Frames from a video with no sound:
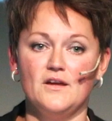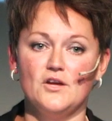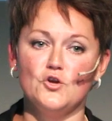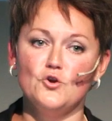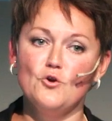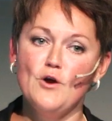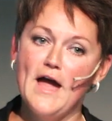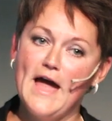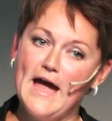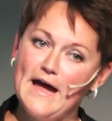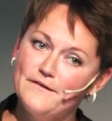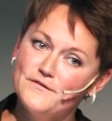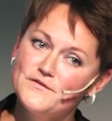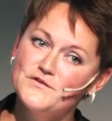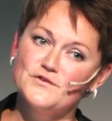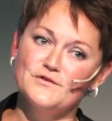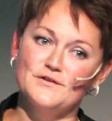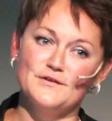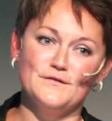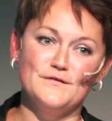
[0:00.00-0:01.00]
You have
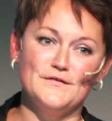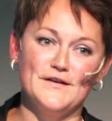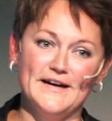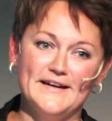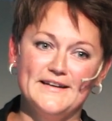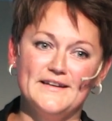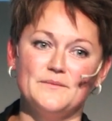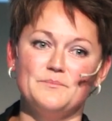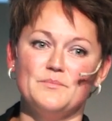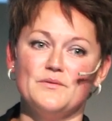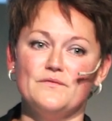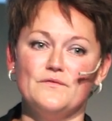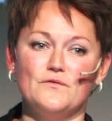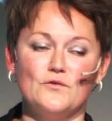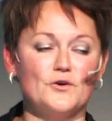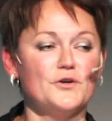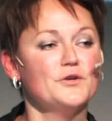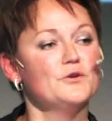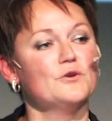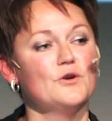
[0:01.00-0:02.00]
to define it
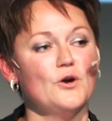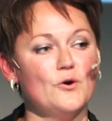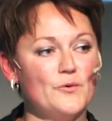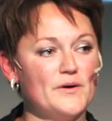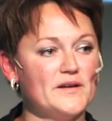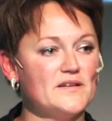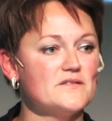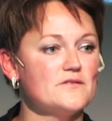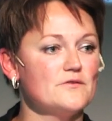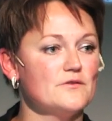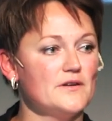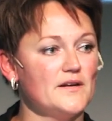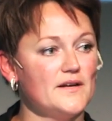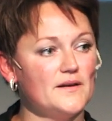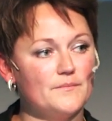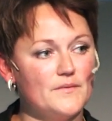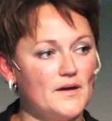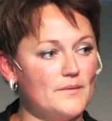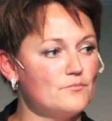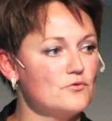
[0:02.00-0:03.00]
before you go into
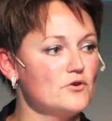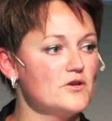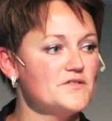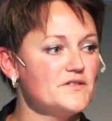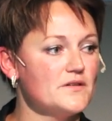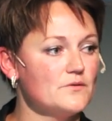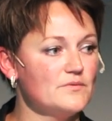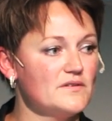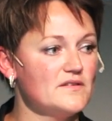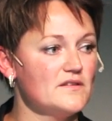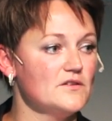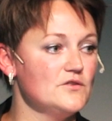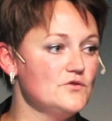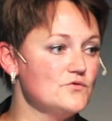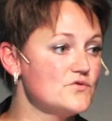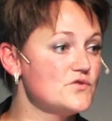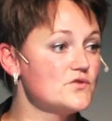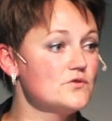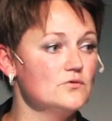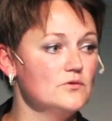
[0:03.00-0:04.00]
a project with a
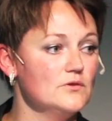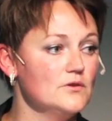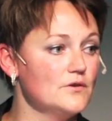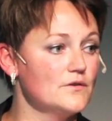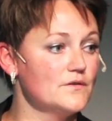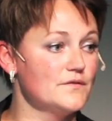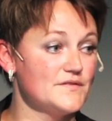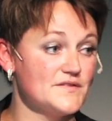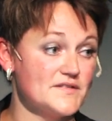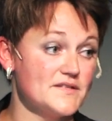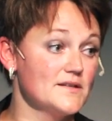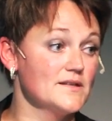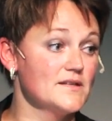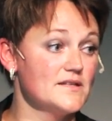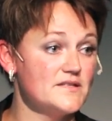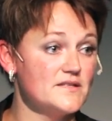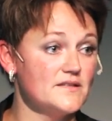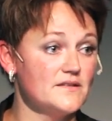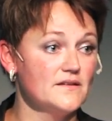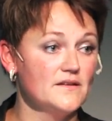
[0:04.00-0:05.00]
new school or
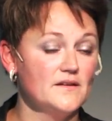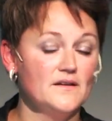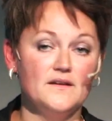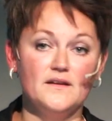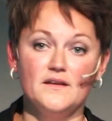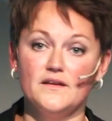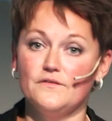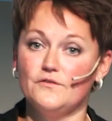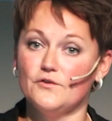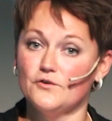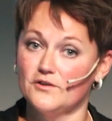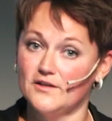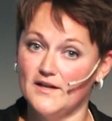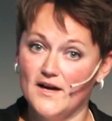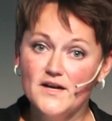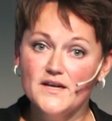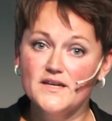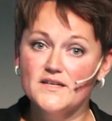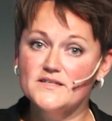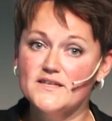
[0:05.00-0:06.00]
facility. If you're an
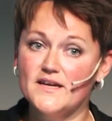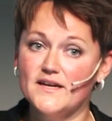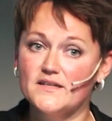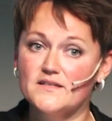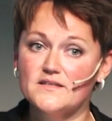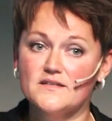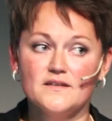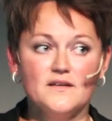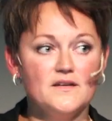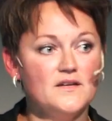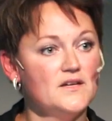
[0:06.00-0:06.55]
architect,